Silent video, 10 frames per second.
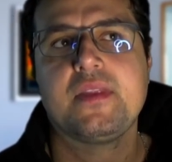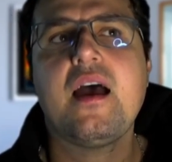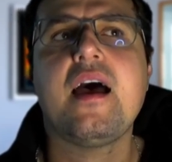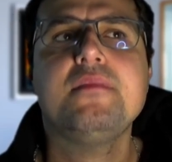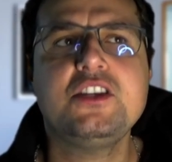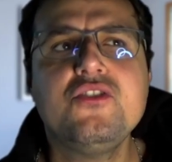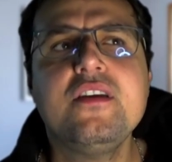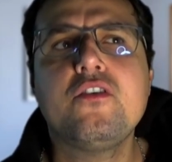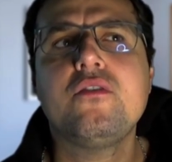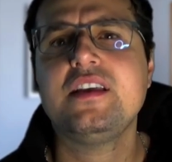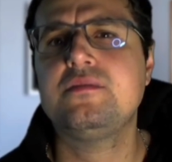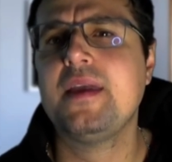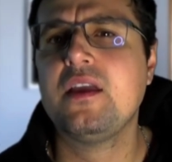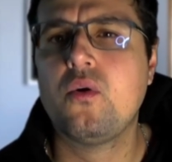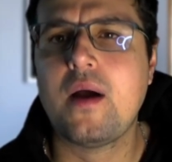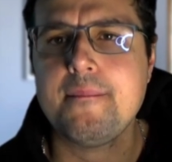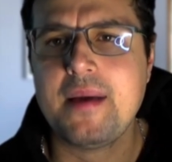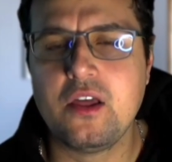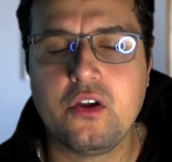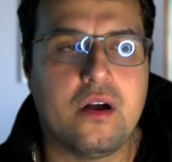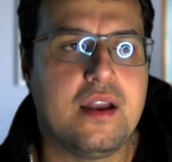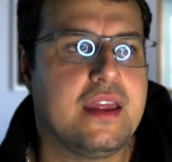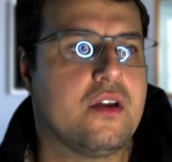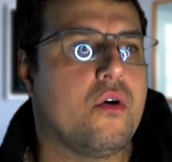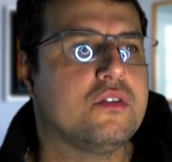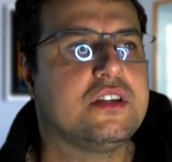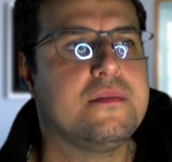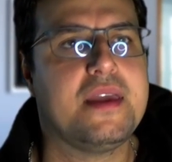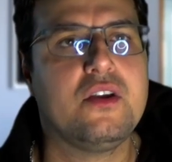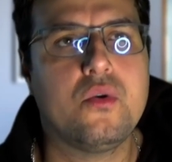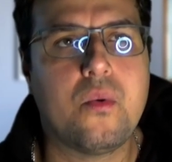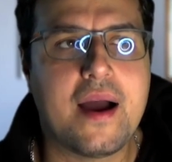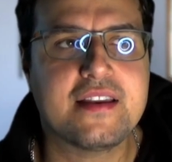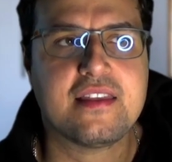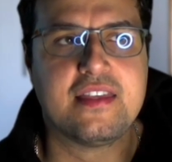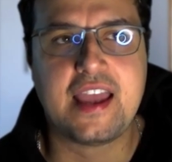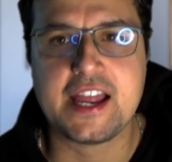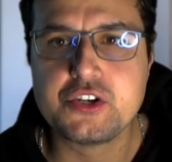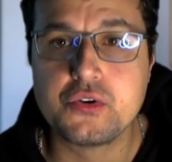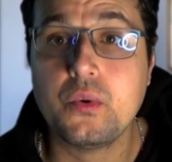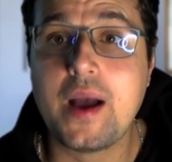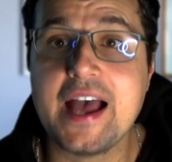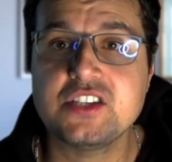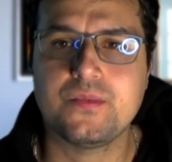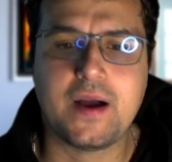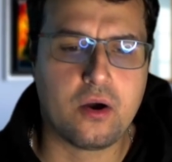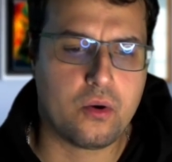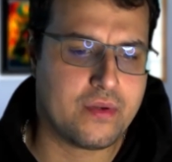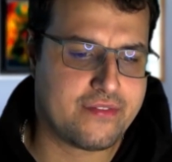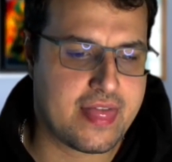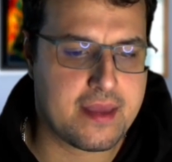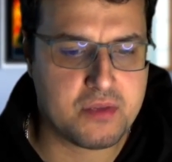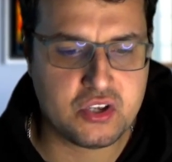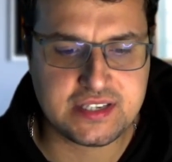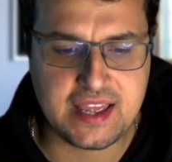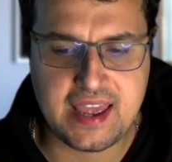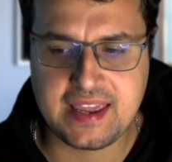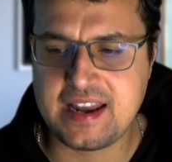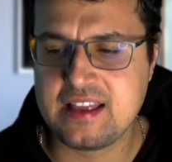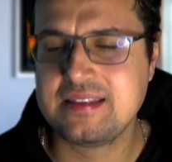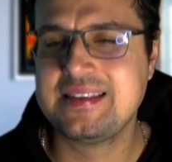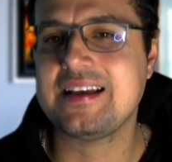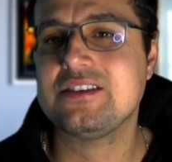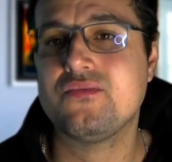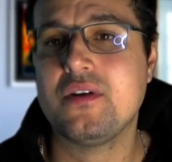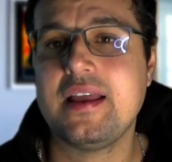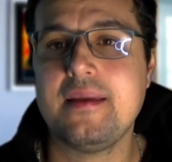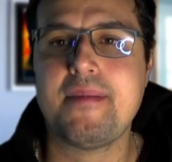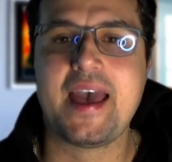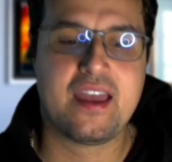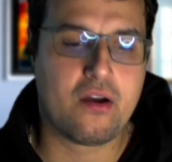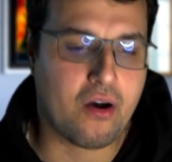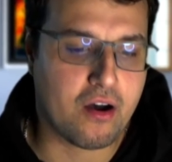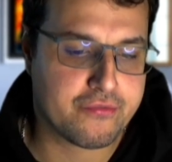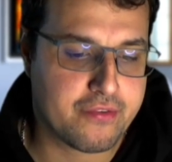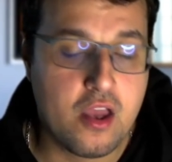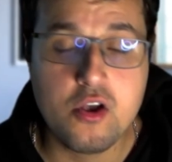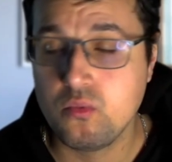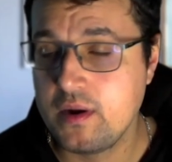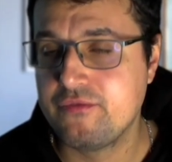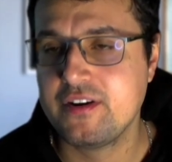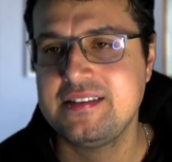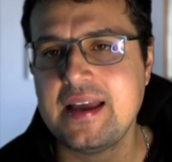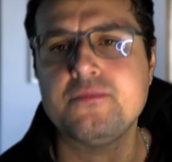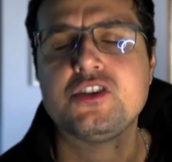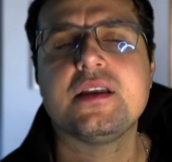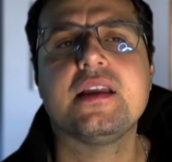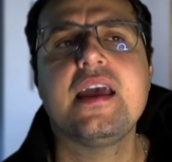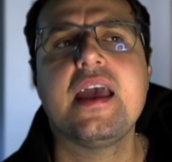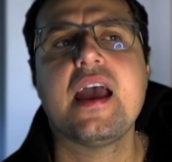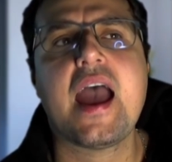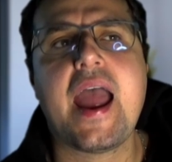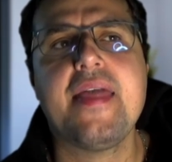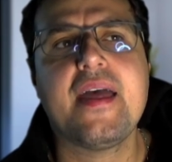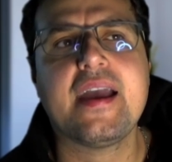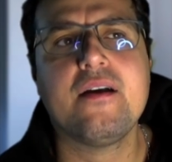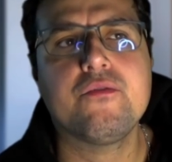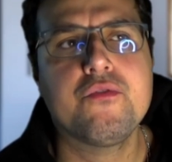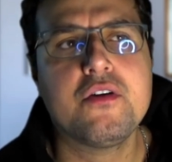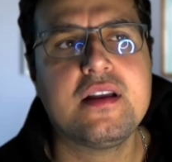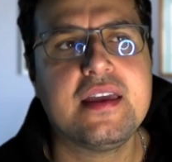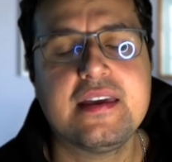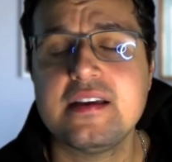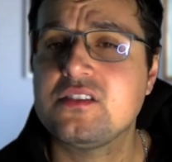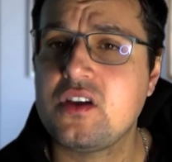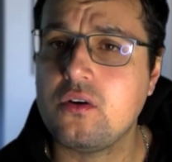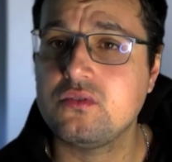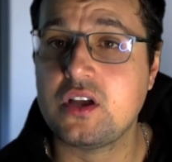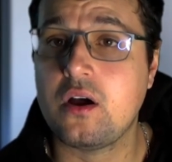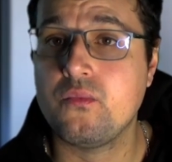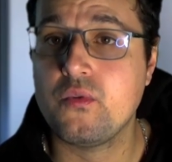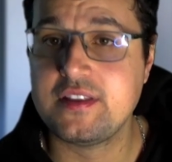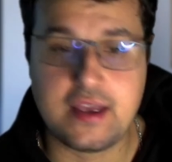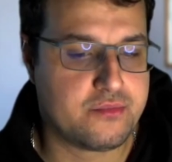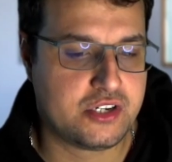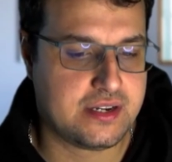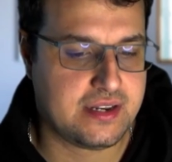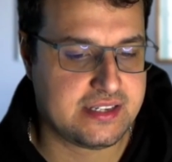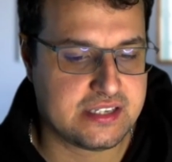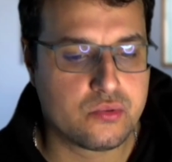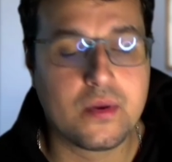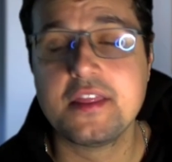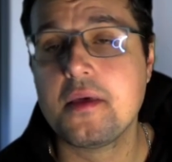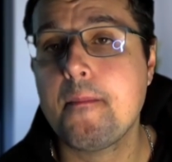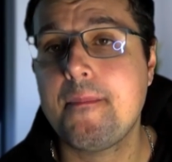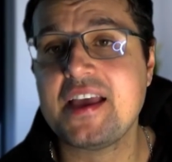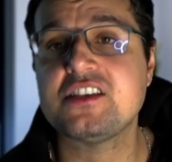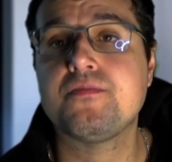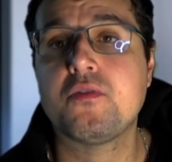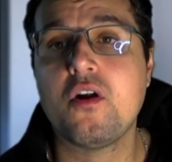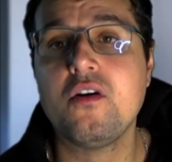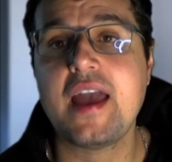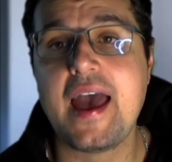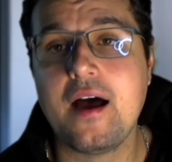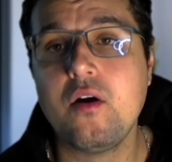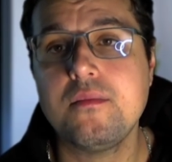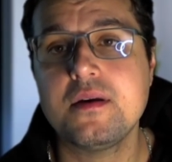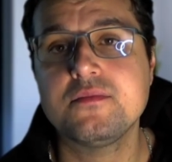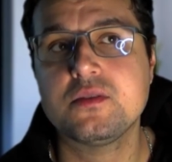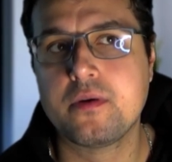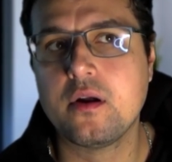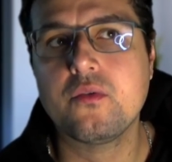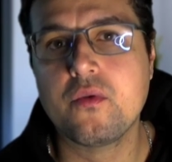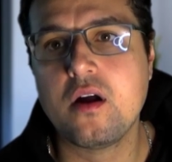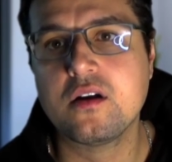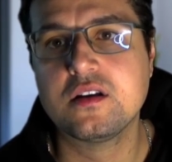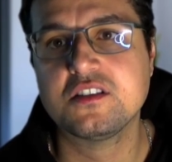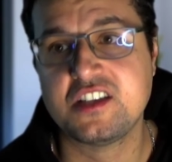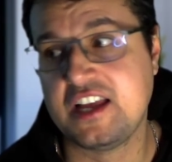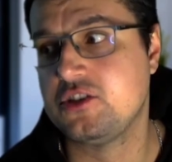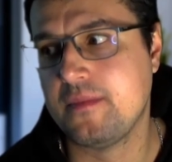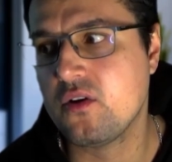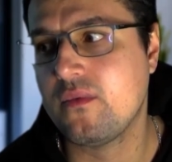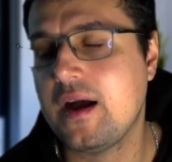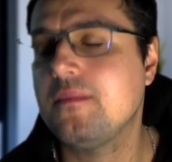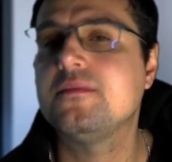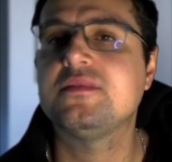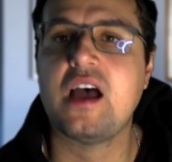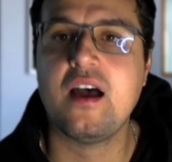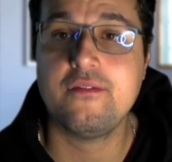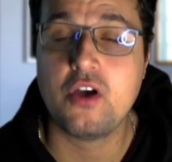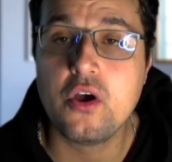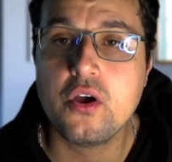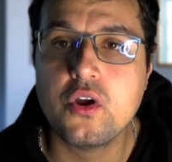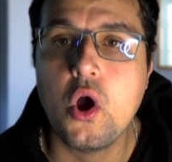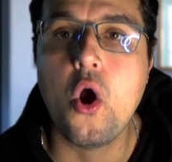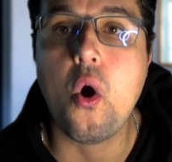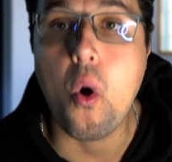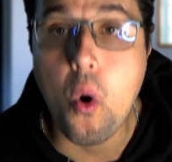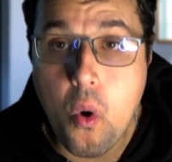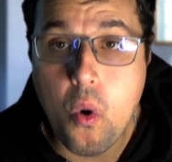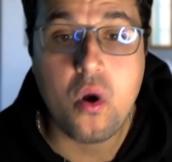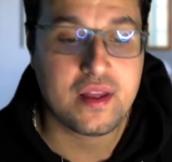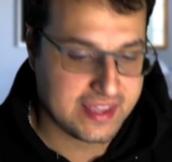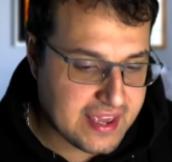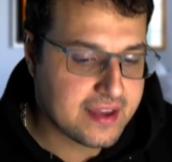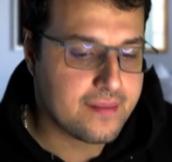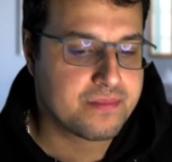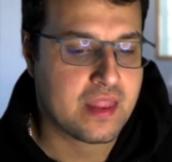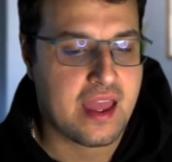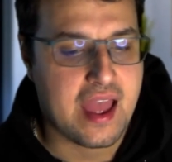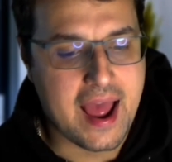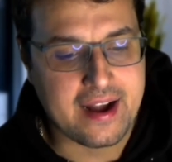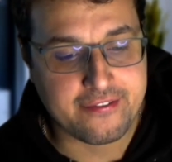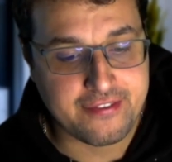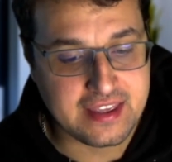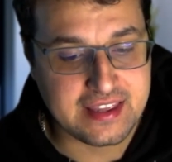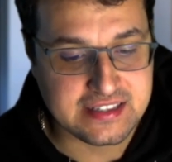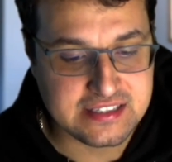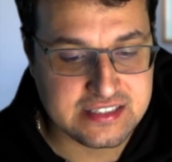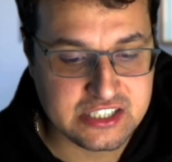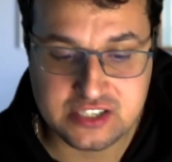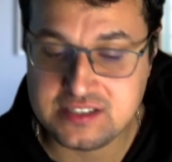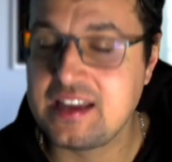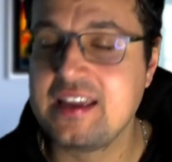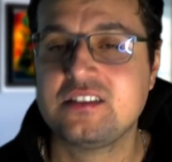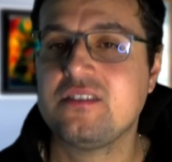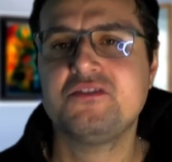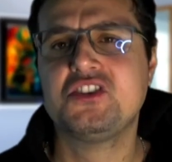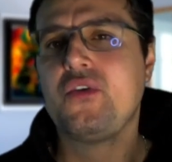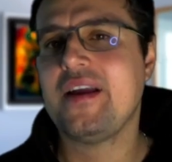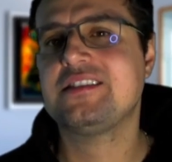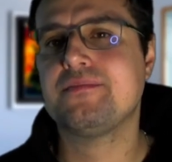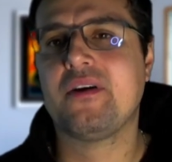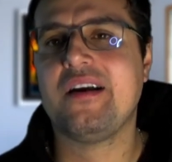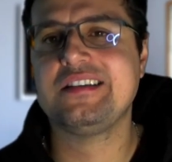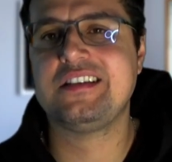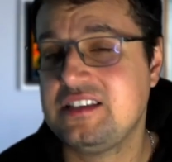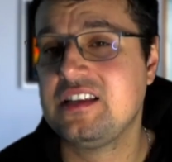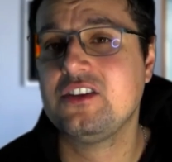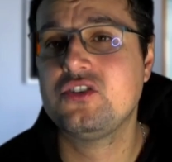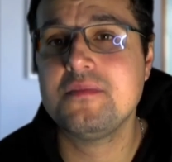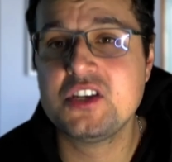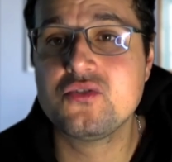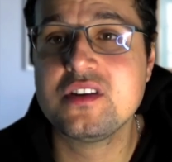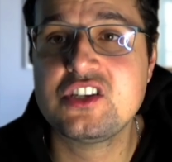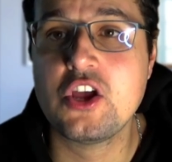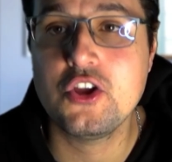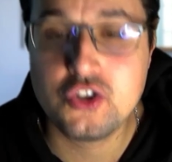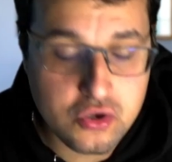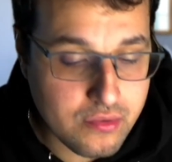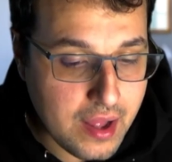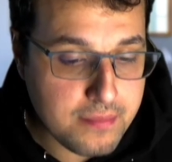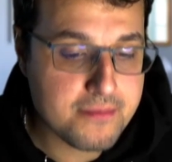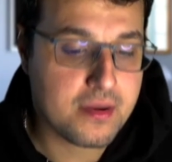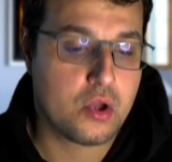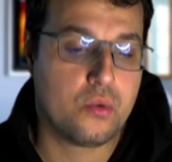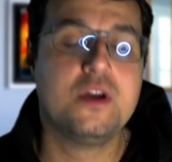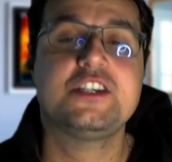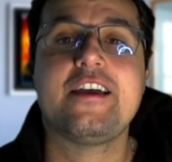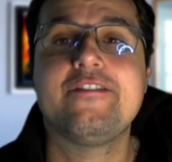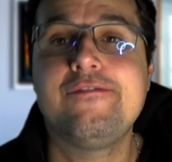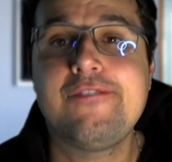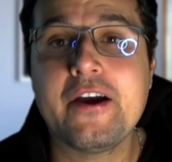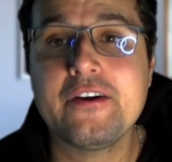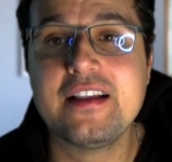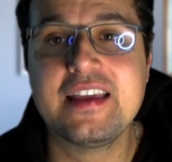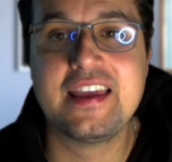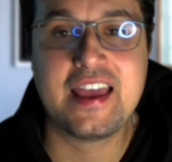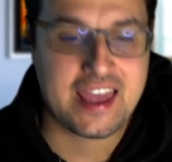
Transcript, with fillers: a uh, mystery have always been quite melancholic, also been quite theatrical as well within the music, and it does really pay off with Redemption, and they have really kicked goals on Redemption. This is one of the best prog albums, prog rock slash metal albums I've heard all year and I think it's just it, was a great surprise listening to Mystery's new album which I thoroughly